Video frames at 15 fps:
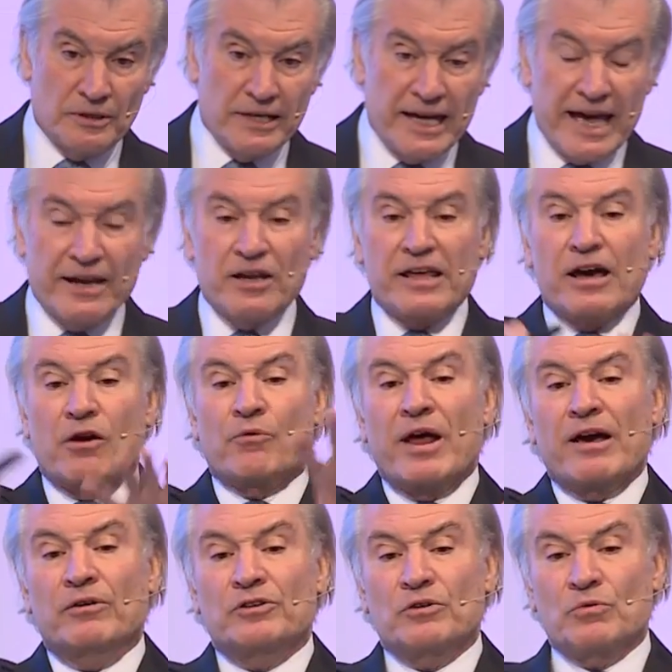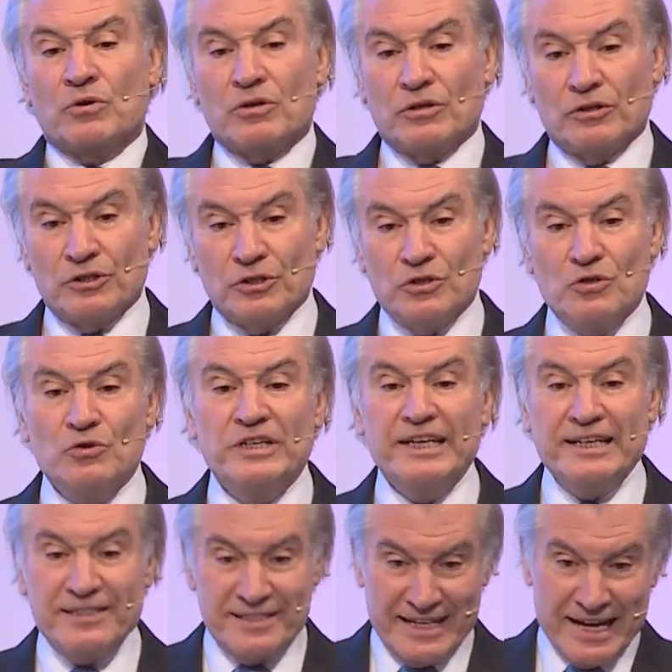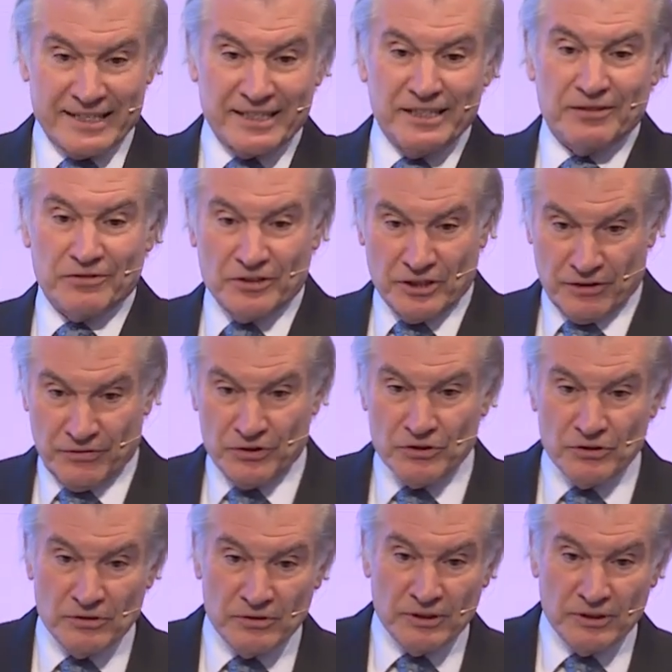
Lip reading: And around the world, who needs that gift of you?